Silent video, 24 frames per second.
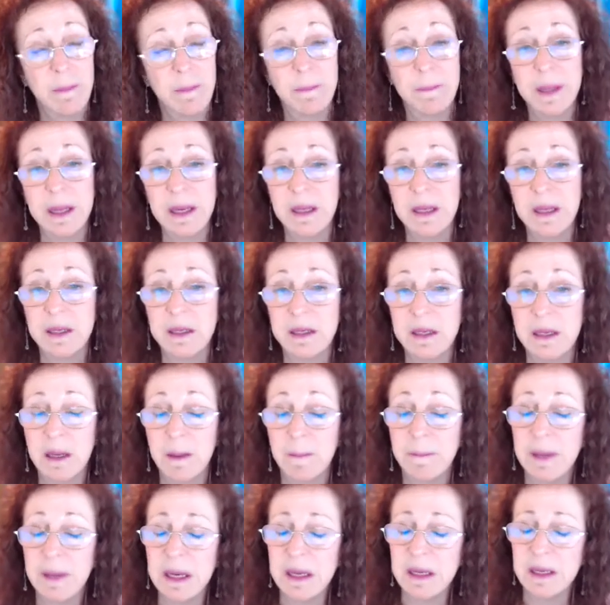been
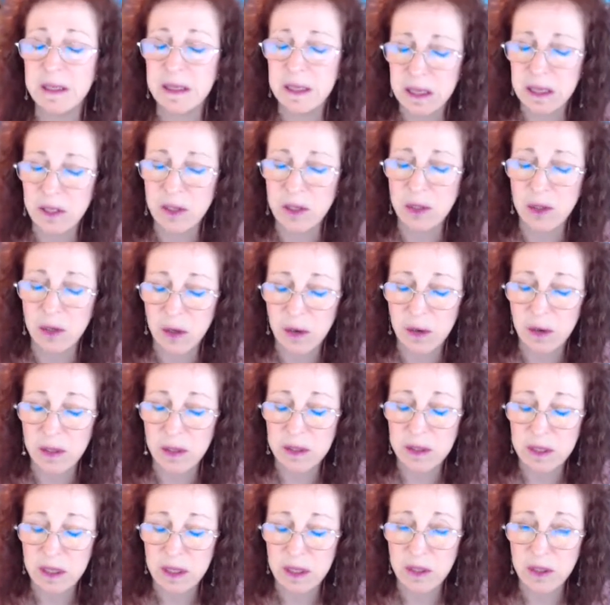a teacher,
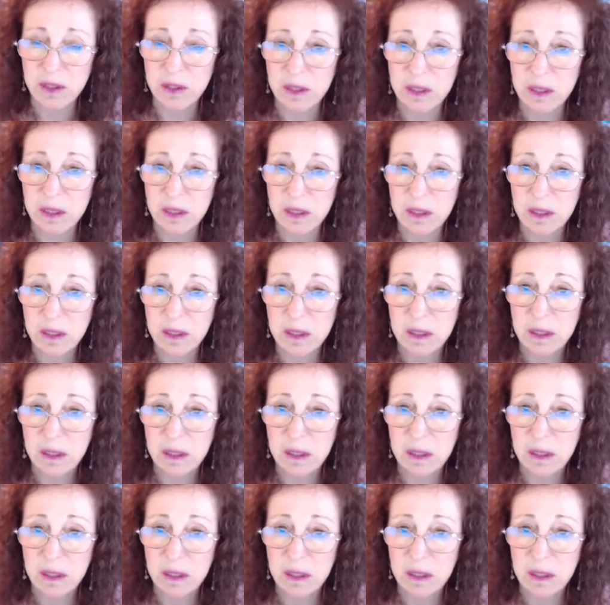essentially.